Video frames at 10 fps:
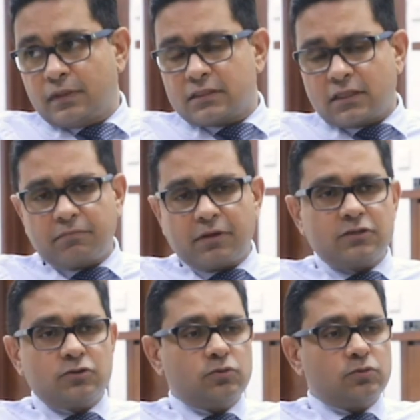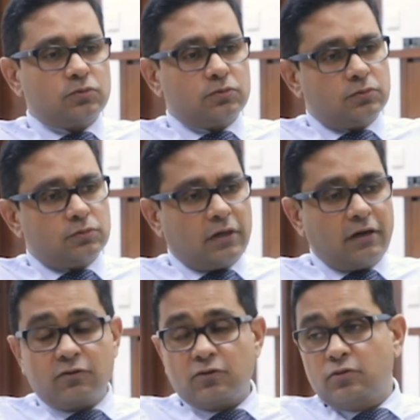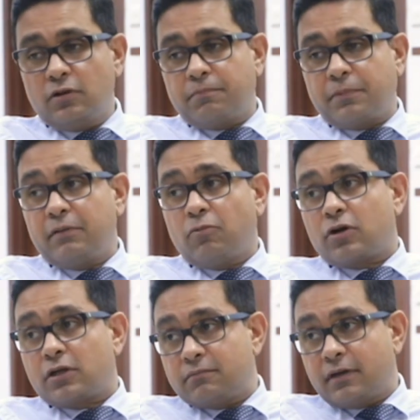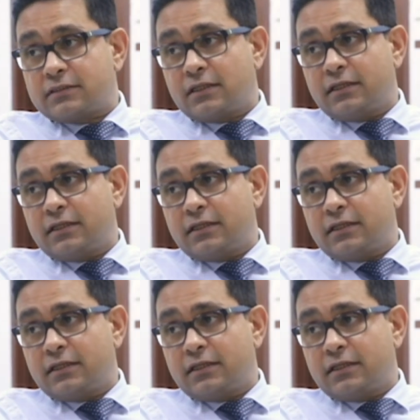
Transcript: Sometimes you have to do a pre-mortem as a